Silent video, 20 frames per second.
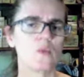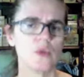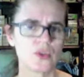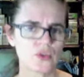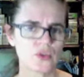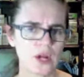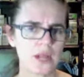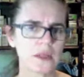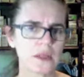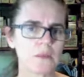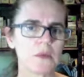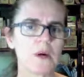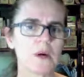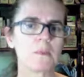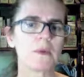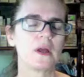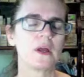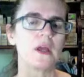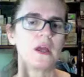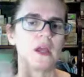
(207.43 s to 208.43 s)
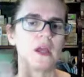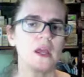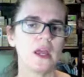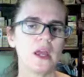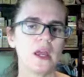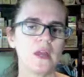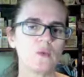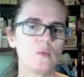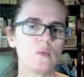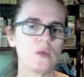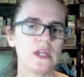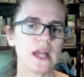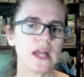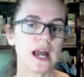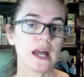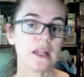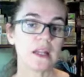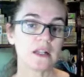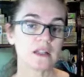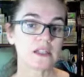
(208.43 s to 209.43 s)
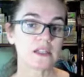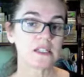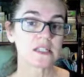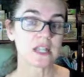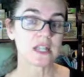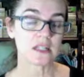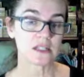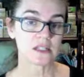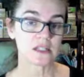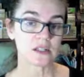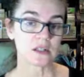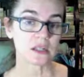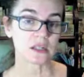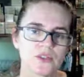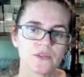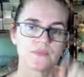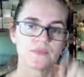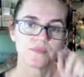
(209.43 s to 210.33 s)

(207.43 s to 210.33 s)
dried them up, and we added stenciling.